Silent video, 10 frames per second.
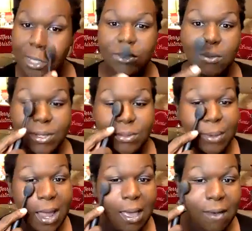So it's
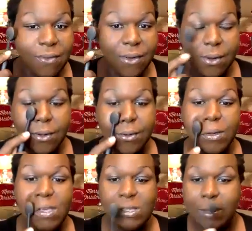whatever
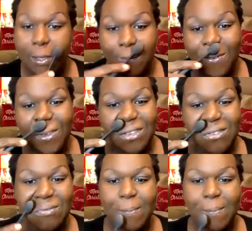is good for you.